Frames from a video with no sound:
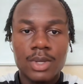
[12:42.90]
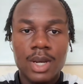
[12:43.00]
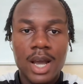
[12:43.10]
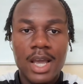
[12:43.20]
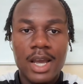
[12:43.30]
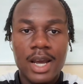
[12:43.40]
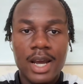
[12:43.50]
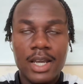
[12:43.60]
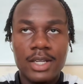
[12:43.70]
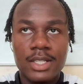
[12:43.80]

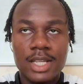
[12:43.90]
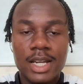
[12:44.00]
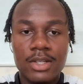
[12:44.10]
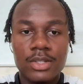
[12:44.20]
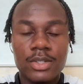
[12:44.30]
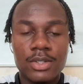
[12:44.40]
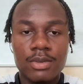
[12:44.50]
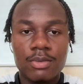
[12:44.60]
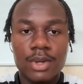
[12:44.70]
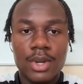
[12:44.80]
higher standards
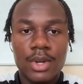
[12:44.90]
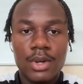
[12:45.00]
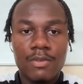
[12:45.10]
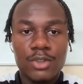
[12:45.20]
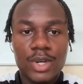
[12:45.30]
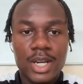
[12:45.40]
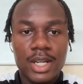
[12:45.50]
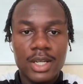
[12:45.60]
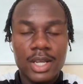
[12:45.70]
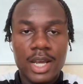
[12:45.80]
of
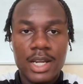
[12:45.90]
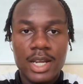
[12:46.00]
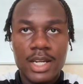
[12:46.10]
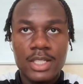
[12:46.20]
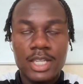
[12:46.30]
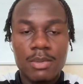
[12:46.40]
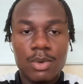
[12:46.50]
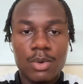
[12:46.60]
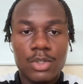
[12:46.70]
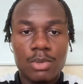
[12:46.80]
training, and a team
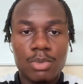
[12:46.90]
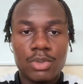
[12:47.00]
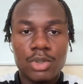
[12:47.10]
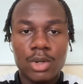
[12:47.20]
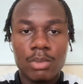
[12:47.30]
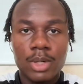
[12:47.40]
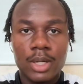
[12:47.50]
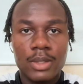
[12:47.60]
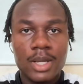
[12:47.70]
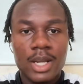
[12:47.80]
that wants to push on.
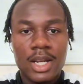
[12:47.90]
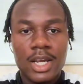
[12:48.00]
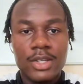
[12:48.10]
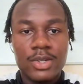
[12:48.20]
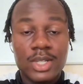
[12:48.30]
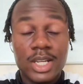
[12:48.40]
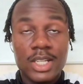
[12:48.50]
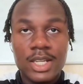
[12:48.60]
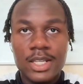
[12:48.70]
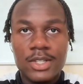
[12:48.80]
But like you said,
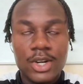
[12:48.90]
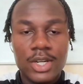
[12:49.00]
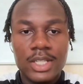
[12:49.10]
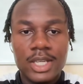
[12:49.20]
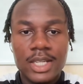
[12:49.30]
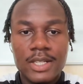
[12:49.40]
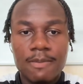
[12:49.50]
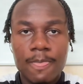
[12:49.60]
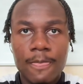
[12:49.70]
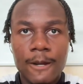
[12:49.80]
it's early
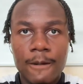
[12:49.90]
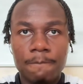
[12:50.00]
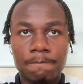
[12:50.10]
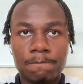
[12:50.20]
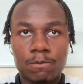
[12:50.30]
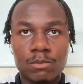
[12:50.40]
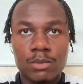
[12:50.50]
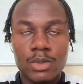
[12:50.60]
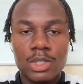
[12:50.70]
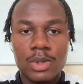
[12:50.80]
days.
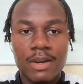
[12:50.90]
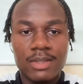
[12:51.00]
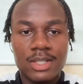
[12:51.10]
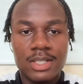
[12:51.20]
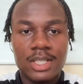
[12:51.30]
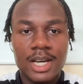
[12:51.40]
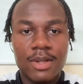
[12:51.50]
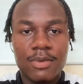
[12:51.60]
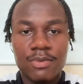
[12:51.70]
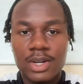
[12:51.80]
We'll still have to see
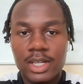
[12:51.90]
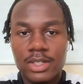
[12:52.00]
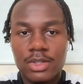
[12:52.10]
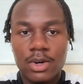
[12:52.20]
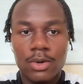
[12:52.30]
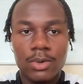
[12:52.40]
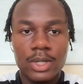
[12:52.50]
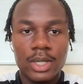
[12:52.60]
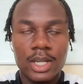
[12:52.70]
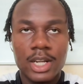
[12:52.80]
how the friendlies go
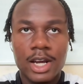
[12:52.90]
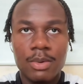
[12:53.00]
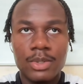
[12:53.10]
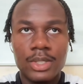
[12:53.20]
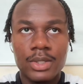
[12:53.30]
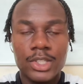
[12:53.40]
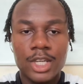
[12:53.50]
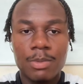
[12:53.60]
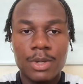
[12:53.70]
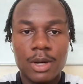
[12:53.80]
and how we're
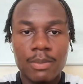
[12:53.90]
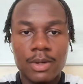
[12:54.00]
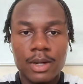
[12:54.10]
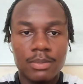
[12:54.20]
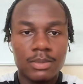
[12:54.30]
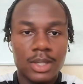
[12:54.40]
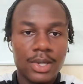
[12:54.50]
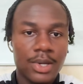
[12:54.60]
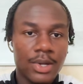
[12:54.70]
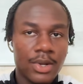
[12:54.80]
shaping up come
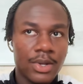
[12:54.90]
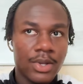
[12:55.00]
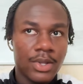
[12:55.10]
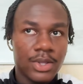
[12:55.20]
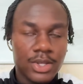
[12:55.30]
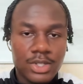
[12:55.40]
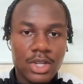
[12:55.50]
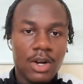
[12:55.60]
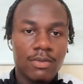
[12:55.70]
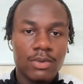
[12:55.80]
the
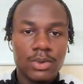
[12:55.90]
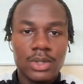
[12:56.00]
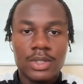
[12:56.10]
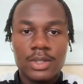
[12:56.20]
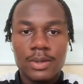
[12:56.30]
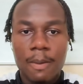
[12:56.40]
start of August.